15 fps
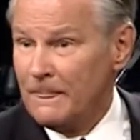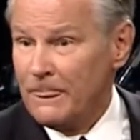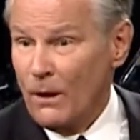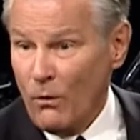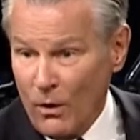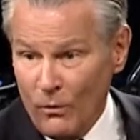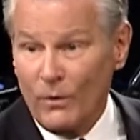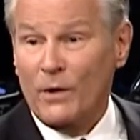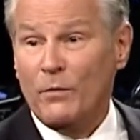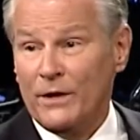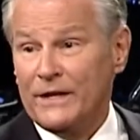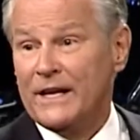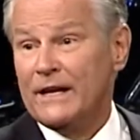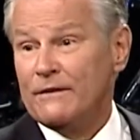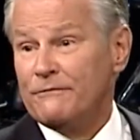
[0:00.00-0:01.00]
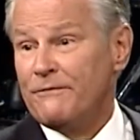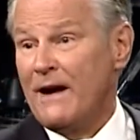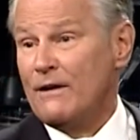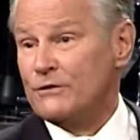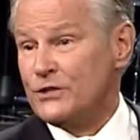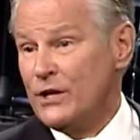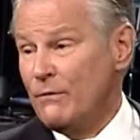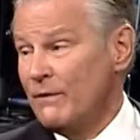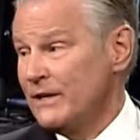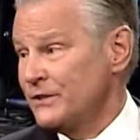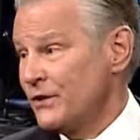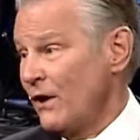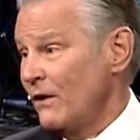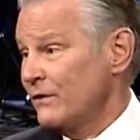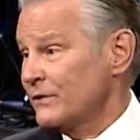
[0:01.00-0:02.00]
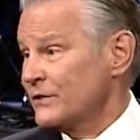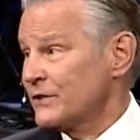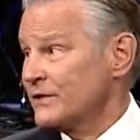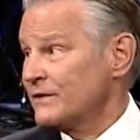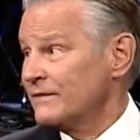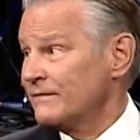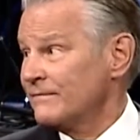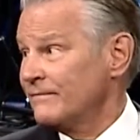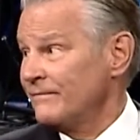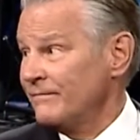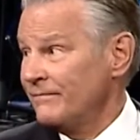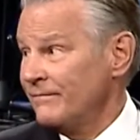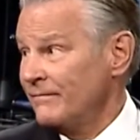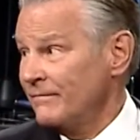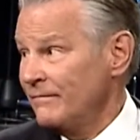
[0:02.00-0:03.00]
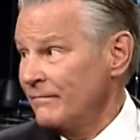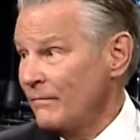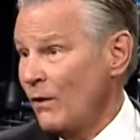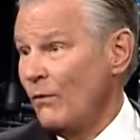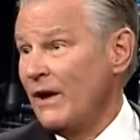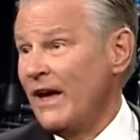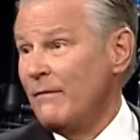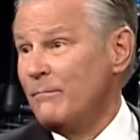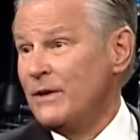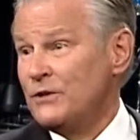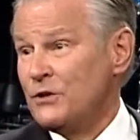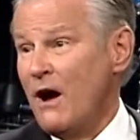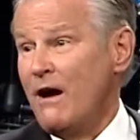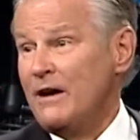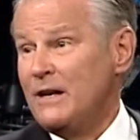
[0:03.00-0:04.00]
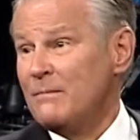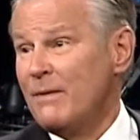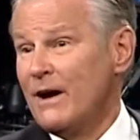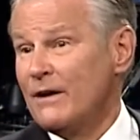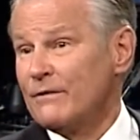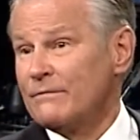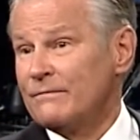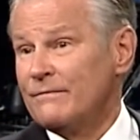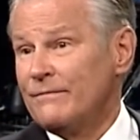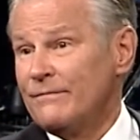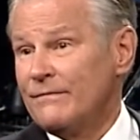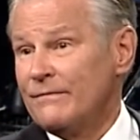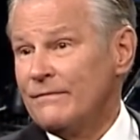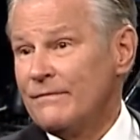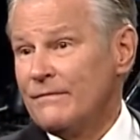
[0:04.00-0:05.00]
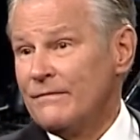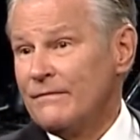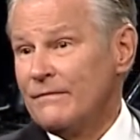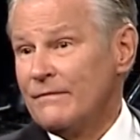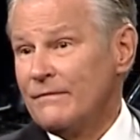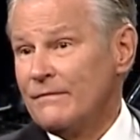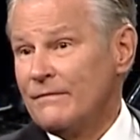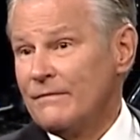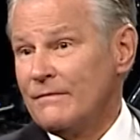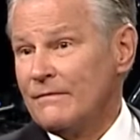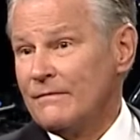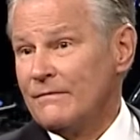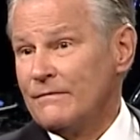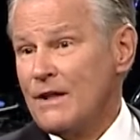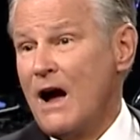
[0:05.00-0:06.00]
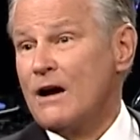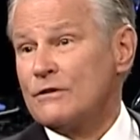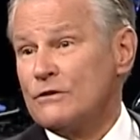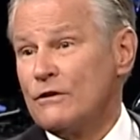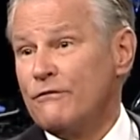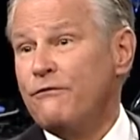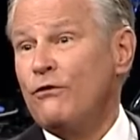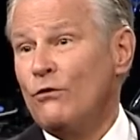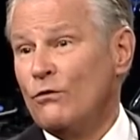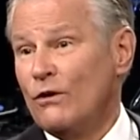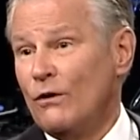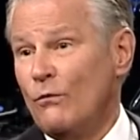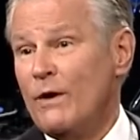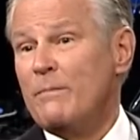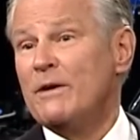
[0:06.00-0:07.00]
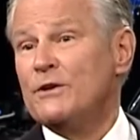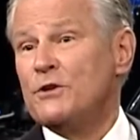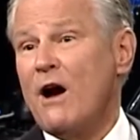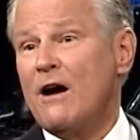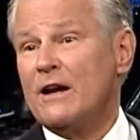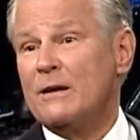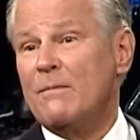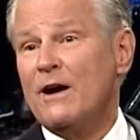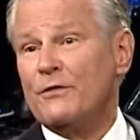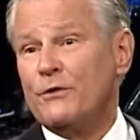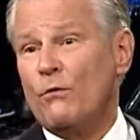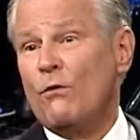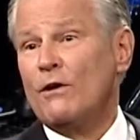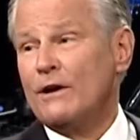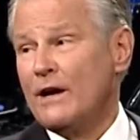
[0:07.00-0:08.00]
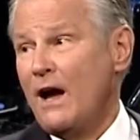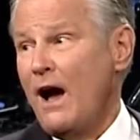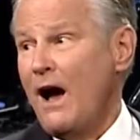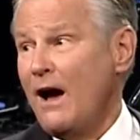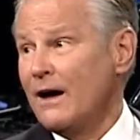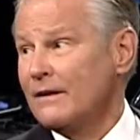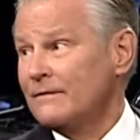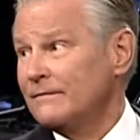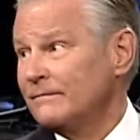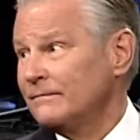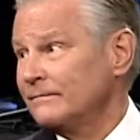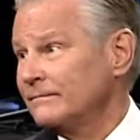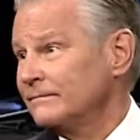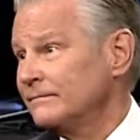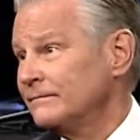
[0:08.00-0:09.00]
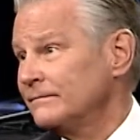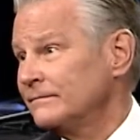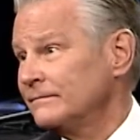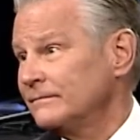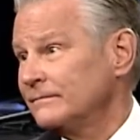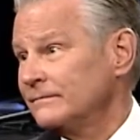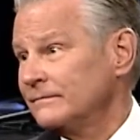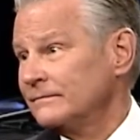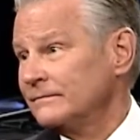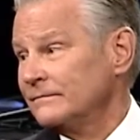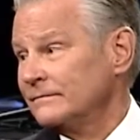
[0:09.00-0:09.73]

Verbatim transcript: Well, we would get Fauci results. But we haven't been talking about Doctor Fool. We've been talking about the Word of God. Amen.